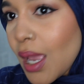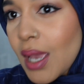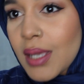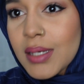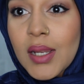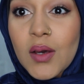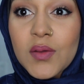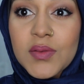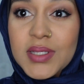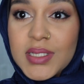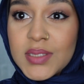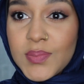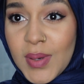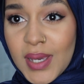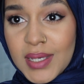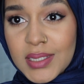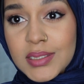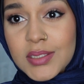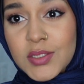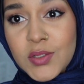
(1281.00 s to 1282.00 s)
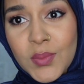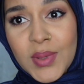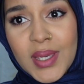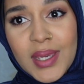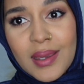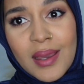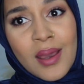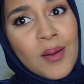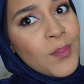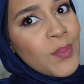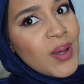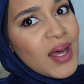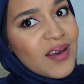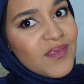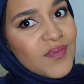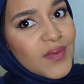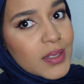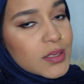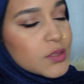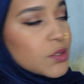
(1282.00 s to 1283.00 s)
Now this base, to me,
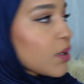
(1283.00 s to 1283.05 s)
perfect.